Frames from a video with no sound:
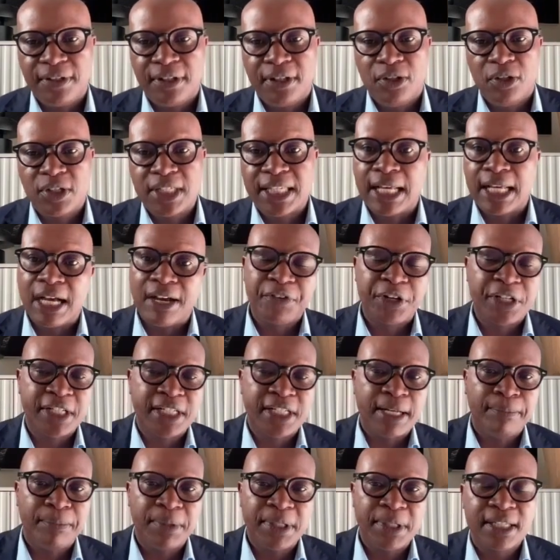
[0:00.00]
Those are average
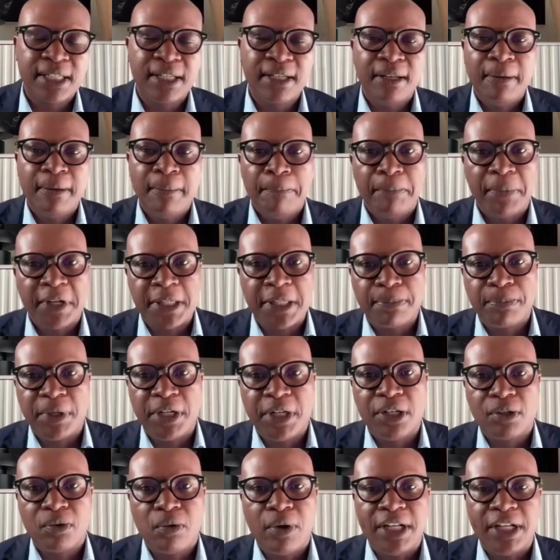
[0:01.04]
numbers, but it's
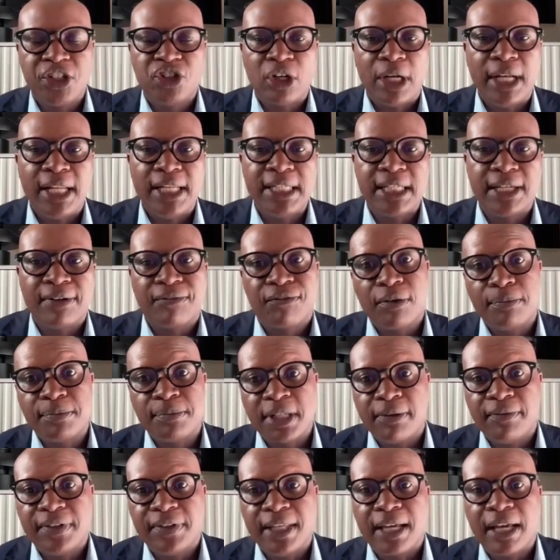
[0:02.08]
been quite challenging from
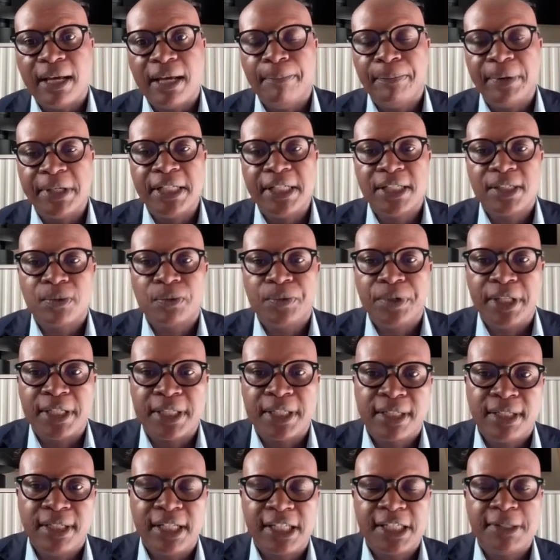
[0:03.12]
some of the companies where they're
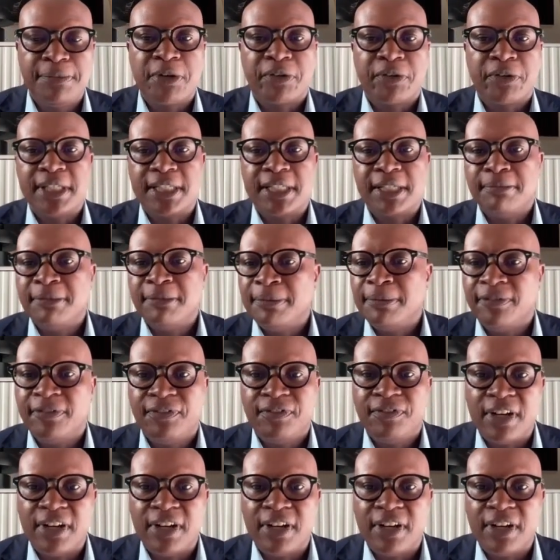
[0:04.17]
still experiencing maybe